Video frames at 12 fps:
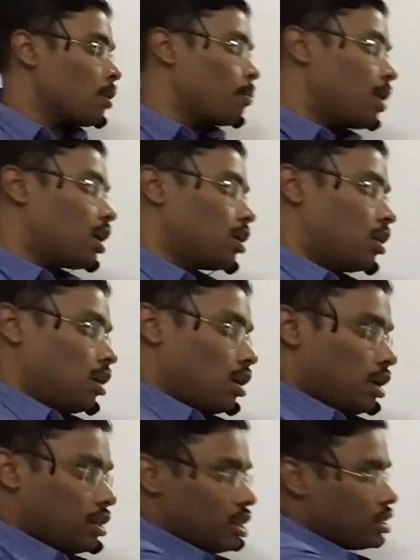But
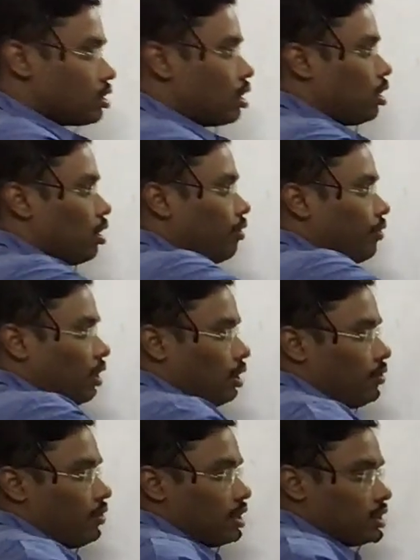in this if and
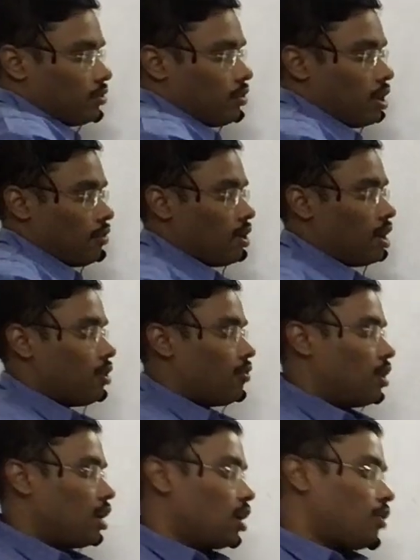if else,
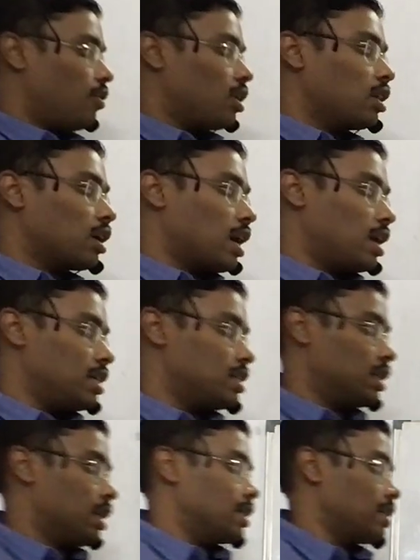wherever the
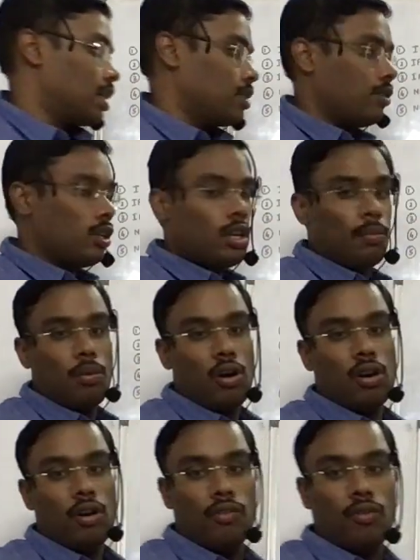condition gets satisfied, the
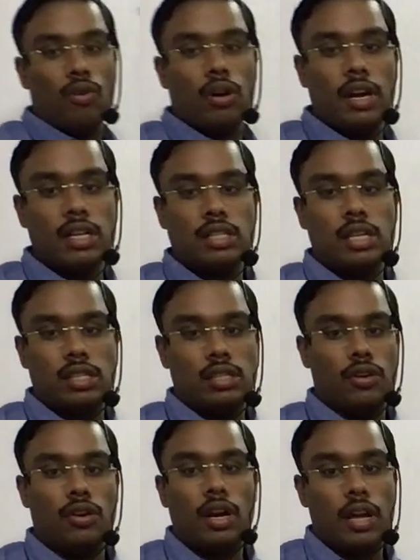block of code gets
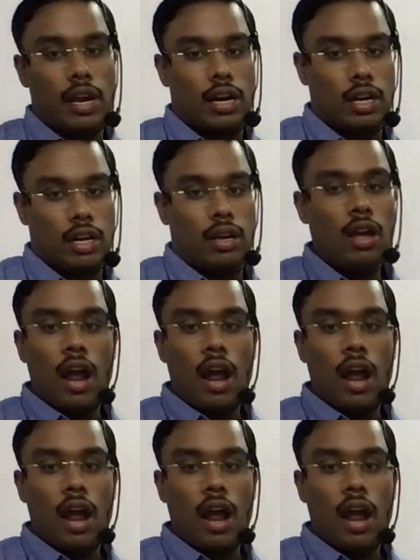executed directly,